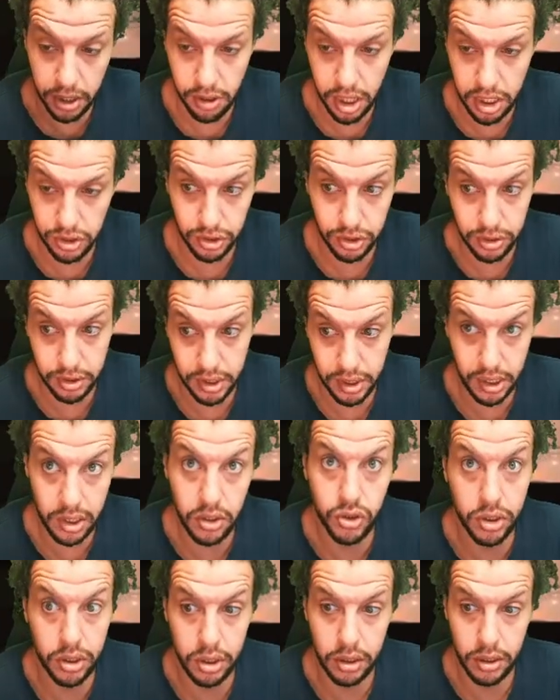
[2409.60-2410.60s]
migration.
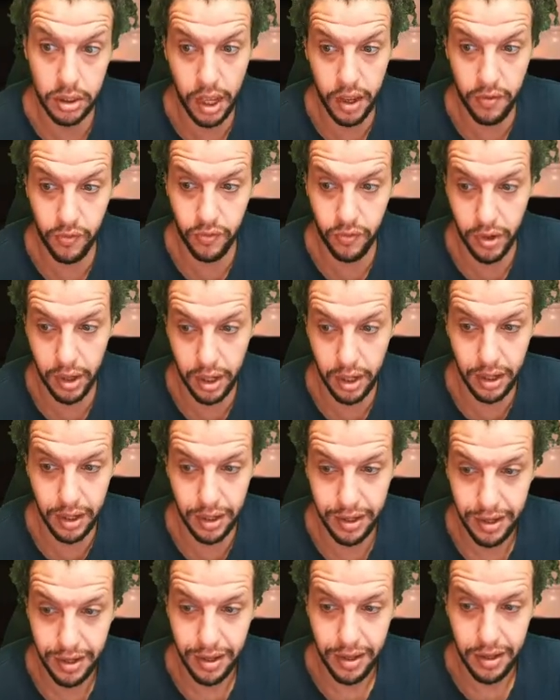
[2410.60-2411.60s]
They have
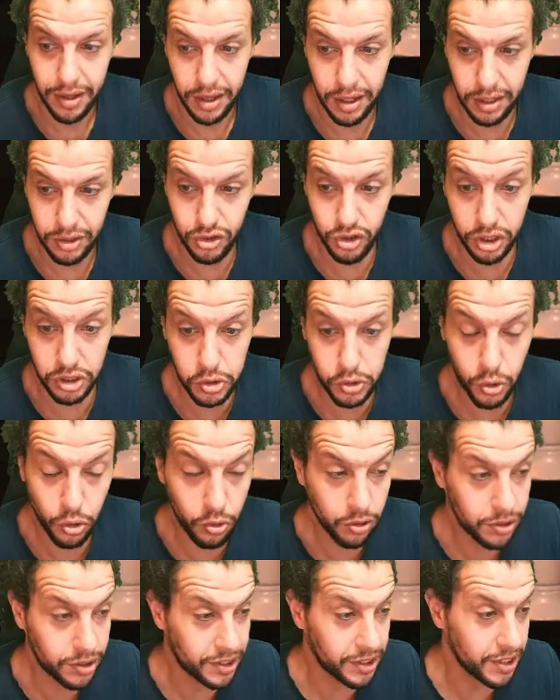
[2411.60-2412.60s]
uh, a chess
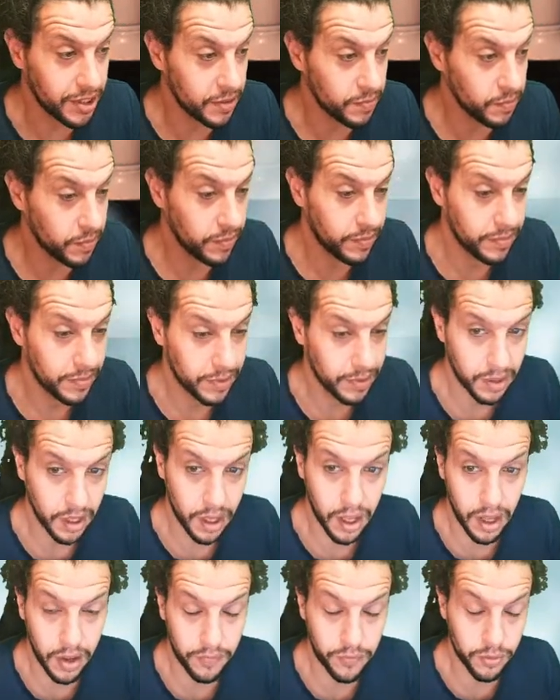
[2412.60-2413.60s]
gold team
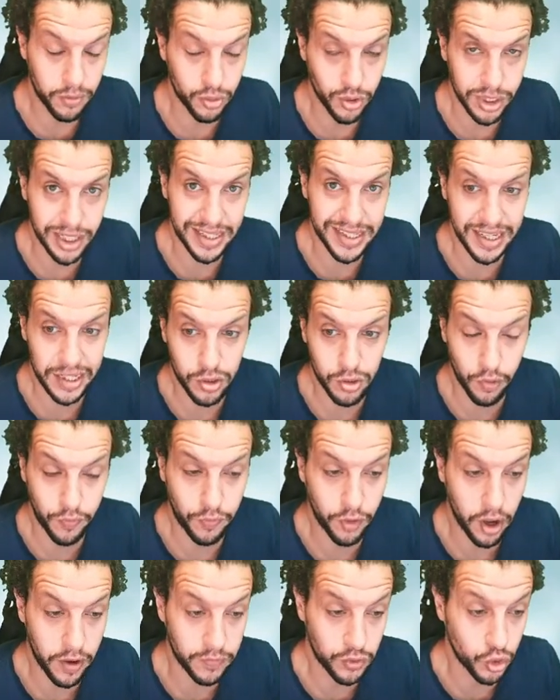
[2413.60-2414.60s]
uh, from
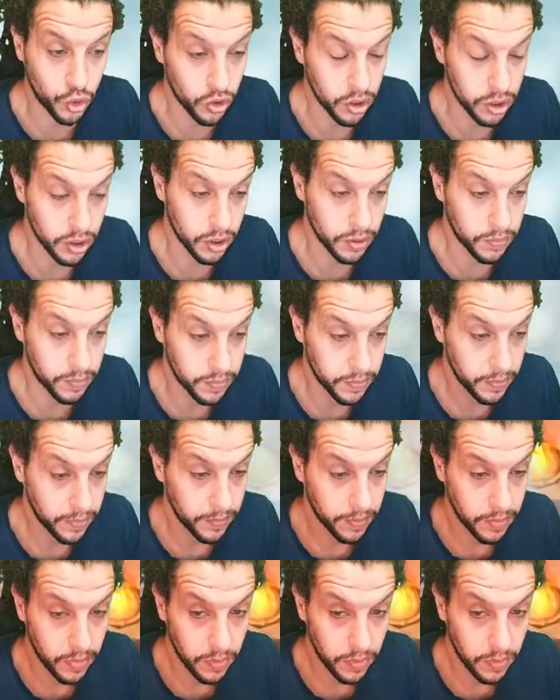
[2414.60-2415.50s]
2605 joined them.